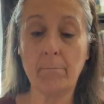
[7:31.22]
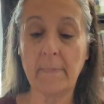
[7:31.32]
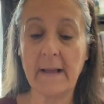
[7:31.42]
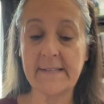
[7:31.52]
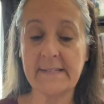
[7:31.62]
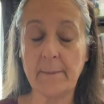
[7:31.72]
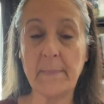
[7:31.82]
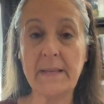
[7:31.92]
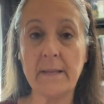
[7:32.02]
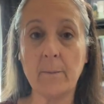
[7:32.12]
I'd say
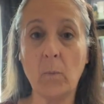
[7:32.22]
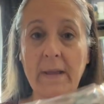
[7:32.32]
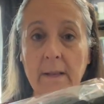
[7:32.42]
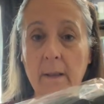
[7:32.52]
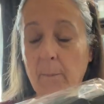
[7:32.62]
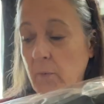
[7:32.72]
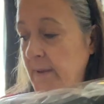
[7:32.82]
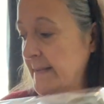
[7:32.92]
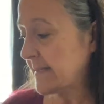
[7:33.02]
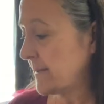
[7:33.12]
medium weight
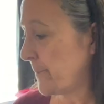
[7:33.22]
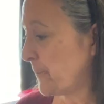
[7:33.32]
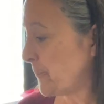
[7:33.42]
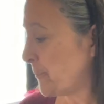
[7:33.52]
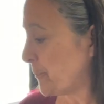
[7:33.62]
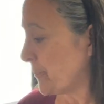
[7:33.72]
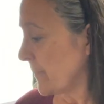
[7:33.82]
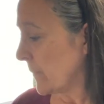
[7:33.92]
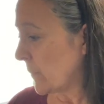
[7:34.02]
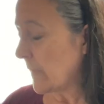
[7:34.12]
capris.
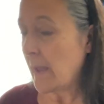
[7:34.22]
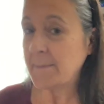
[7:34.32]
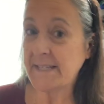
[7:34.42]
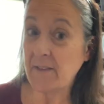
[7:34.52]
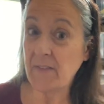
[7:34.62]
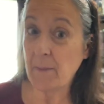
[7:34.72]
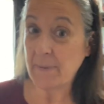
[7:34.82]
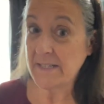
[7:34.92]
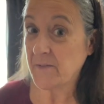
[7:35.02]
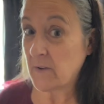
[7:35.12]
I'm saving the
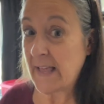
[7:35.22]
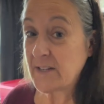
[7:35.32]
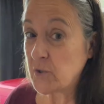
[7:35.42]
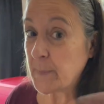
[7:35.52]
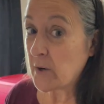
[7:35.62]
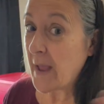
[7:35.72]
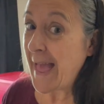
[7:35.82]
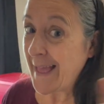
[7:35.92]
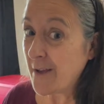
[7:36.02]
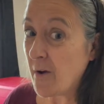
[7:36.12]
best for last. You better
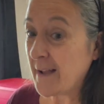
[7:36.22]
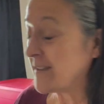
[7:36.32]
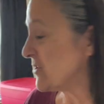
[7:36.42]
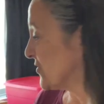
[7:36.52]
hang on because you're